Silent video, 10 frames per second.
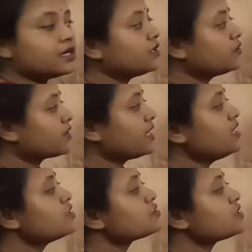
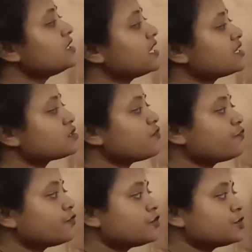Okay. So, in case of
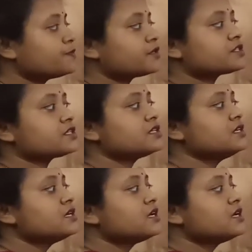first person,